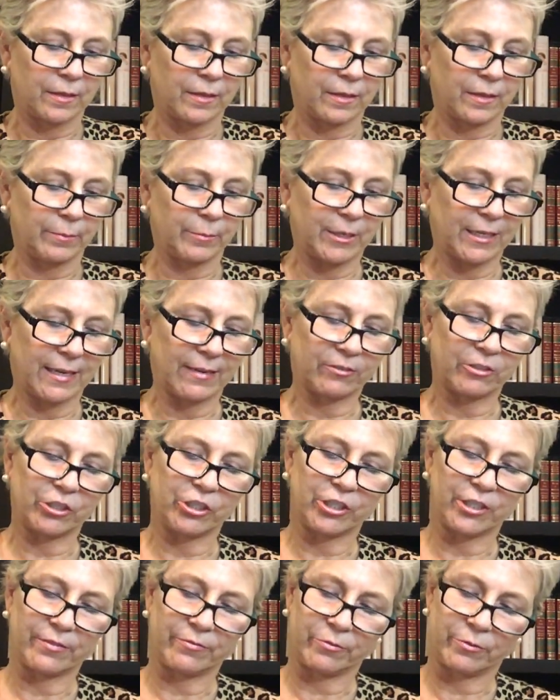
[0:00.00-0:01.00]
I'm going to have to
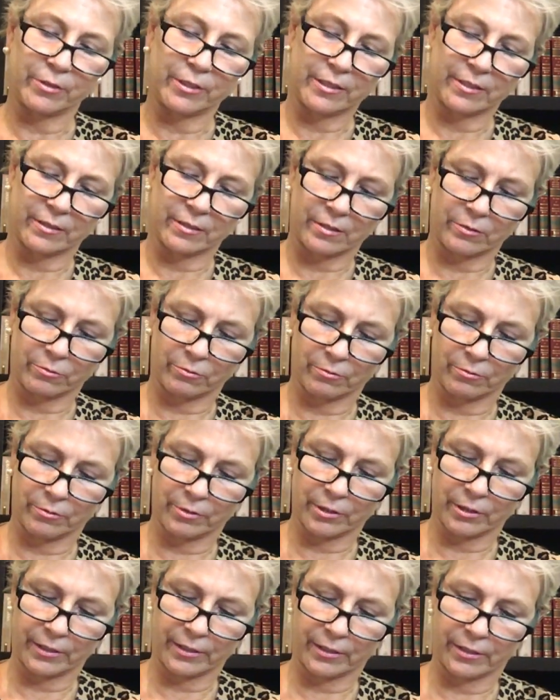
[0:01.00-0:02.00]
shuffle these
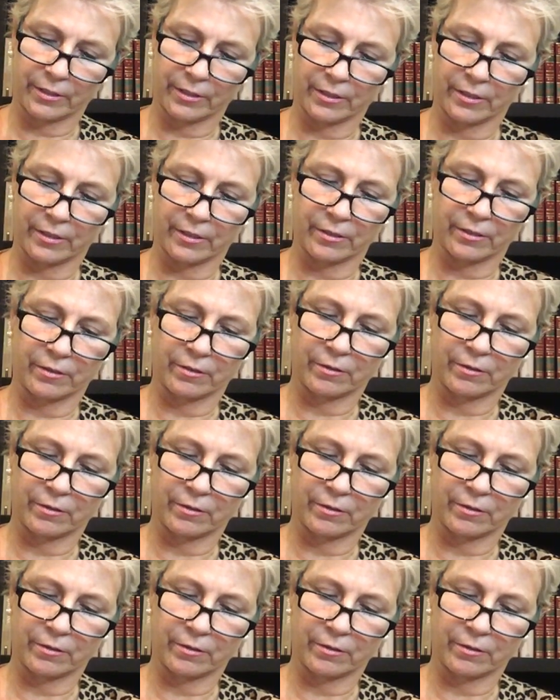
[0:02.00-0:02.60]
really good